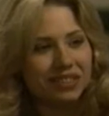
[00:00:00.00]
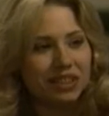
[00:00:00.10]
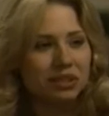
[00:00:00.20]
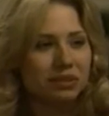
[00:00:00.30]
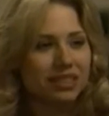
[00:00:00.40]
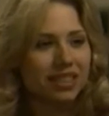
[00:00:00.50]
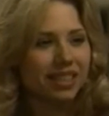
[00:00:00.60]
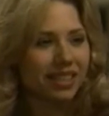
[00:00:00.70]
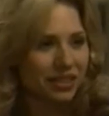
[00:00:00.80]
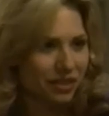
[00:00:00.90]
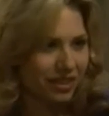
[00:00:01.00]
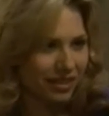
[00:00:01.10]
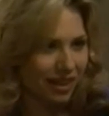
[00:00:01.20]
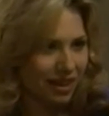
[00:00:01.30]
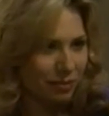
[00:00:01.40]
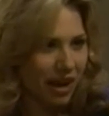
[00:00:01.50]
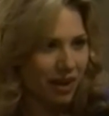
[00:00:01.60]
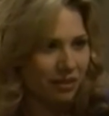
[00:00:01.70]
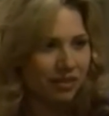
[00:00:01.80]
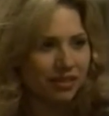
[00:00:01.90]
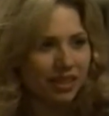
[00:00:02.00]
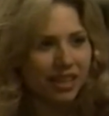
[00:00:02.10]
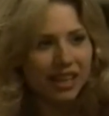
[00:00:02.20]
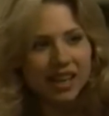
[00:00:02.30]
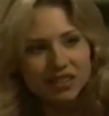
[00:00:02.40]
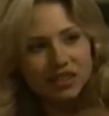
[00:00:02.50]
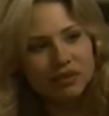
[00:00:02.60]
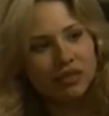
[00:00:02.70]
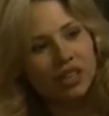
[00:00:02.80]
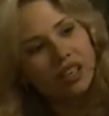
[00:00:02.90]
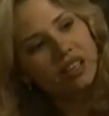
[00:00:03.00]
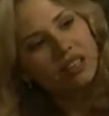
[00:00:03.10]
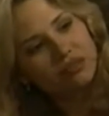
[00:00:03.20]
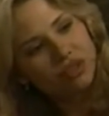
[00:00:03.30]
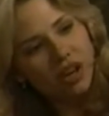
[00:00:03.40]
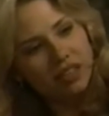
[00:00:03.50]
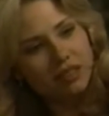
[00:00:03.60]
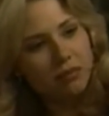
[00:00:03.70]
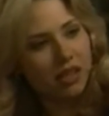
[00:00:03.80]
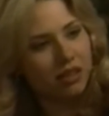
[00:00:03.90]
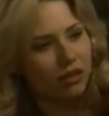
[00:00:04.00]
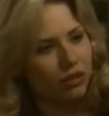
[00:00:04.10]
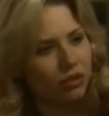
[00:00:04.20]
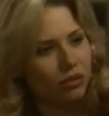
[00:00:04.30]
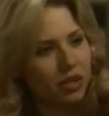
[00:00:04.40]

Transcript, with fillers: well, who wants to get that dressed up? I was thinking, actually, of trying something new.